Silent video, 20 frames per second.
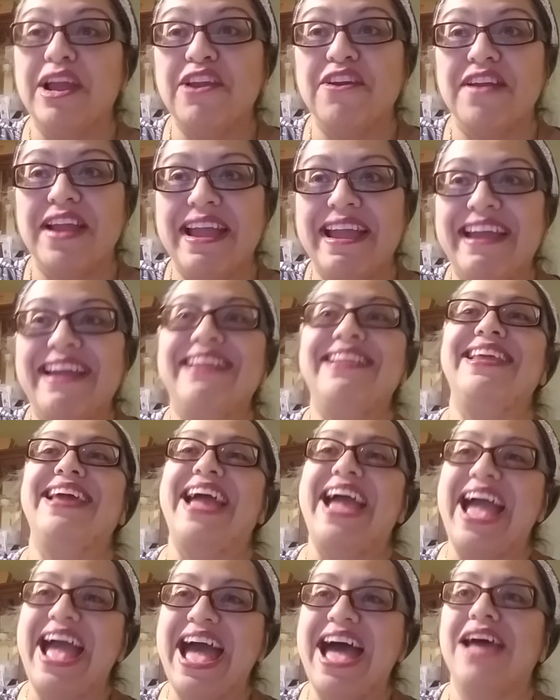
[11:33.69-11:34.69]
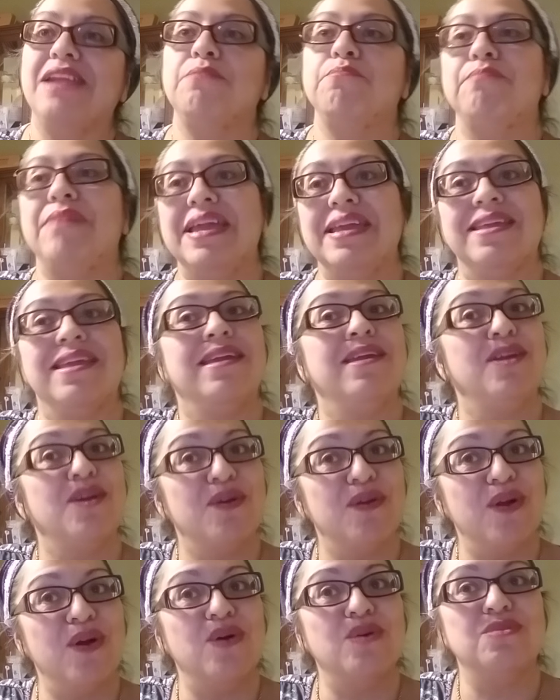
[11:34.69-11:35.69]
hand at making
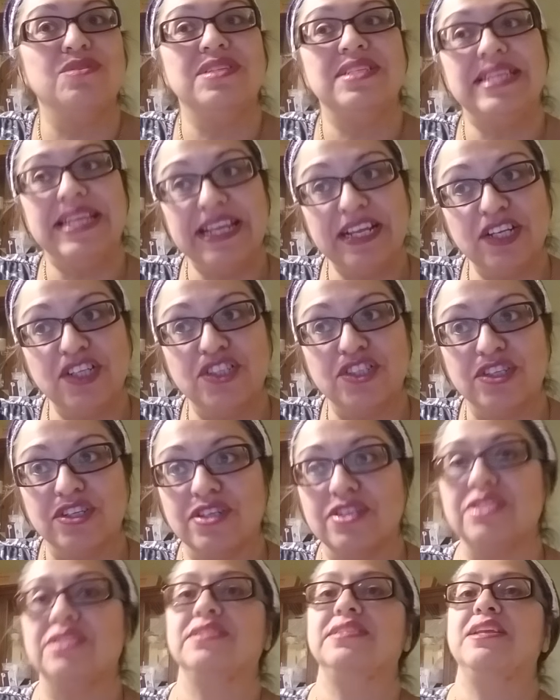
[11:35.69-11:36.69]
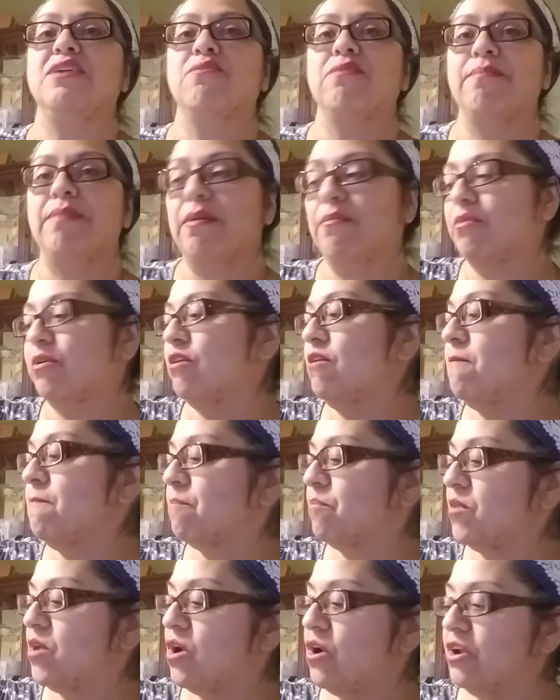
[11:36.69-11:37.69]
your own tinctures. Now remember,
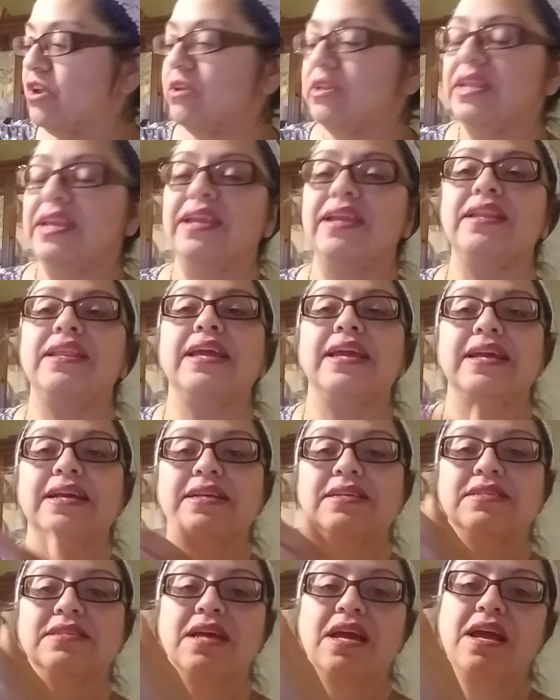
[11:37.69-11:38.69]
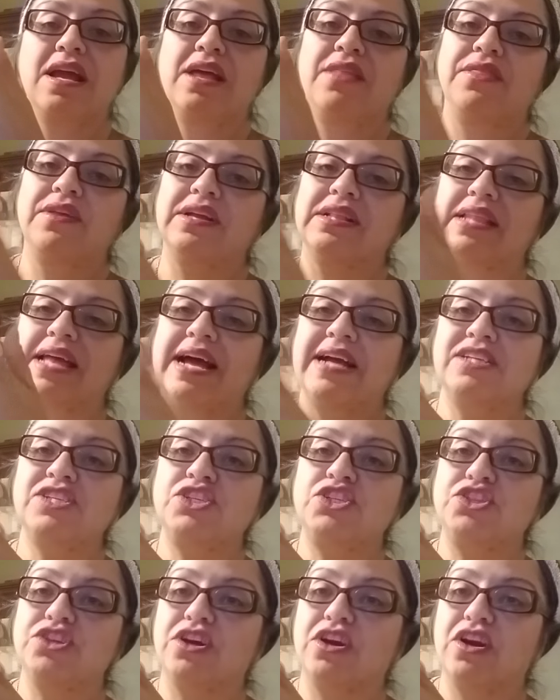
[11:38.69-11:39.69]
all you need is the glass
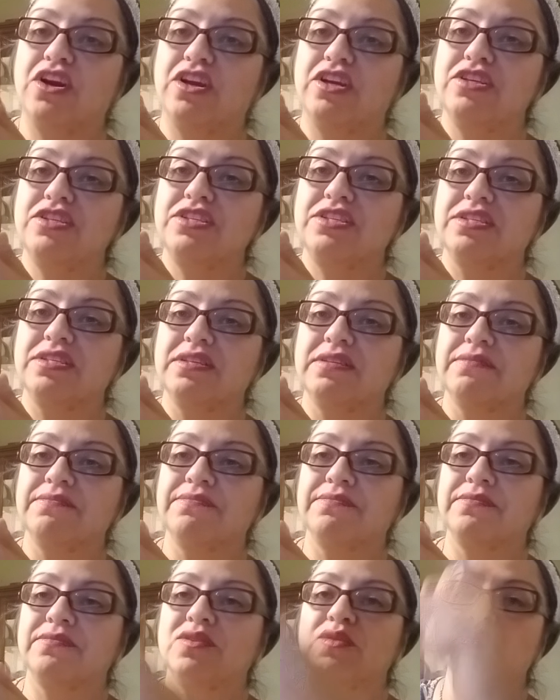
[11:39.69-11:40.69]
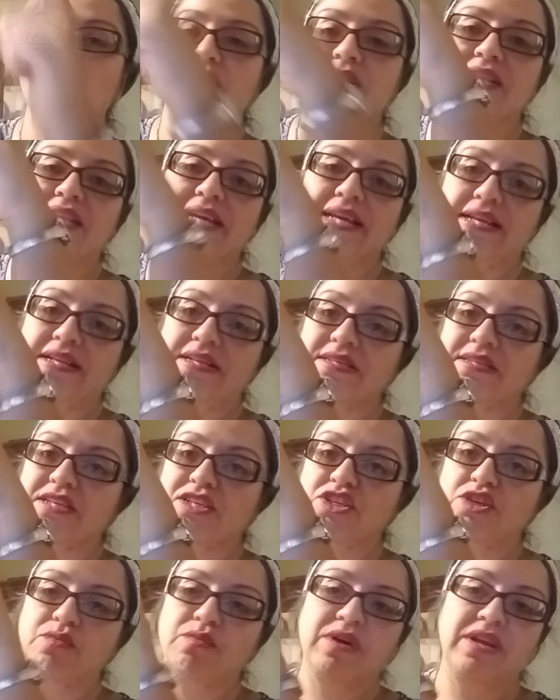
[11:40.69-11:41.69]
jars with lids,
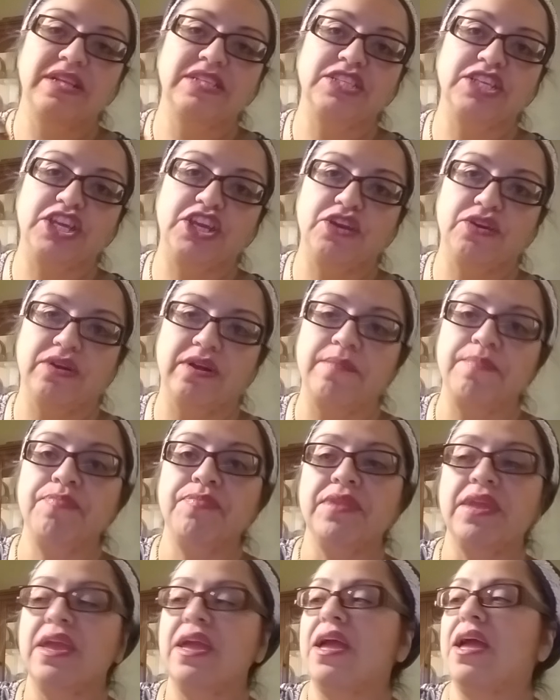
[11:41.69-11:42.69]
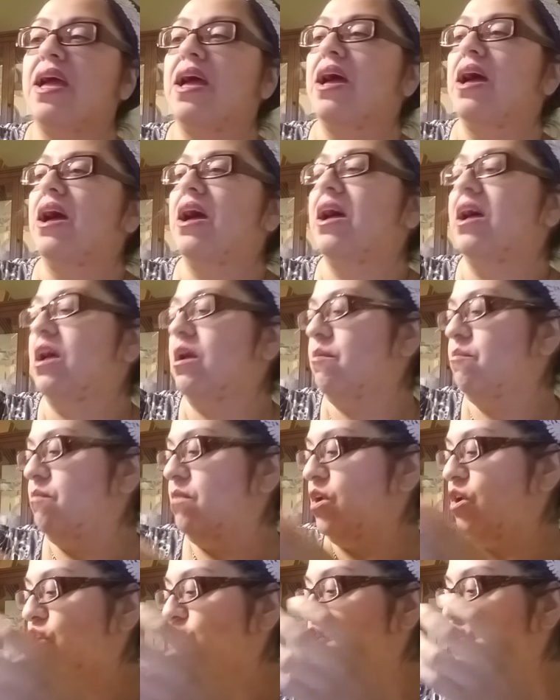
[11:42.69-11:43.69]
because you want to secure them,
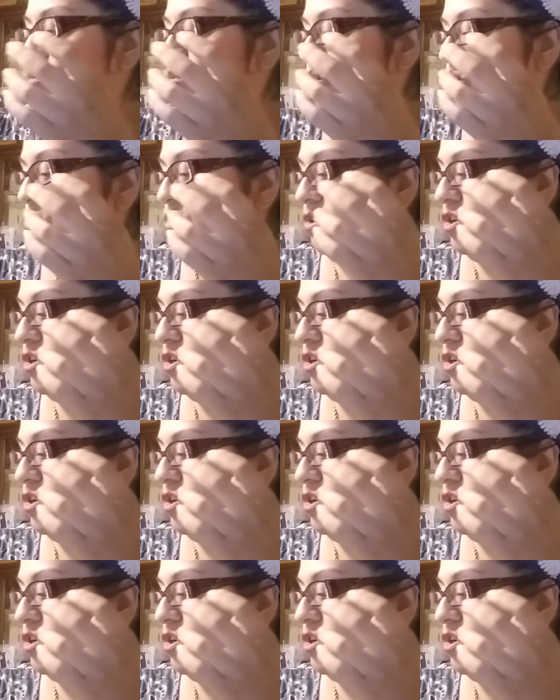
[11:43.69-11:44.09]
your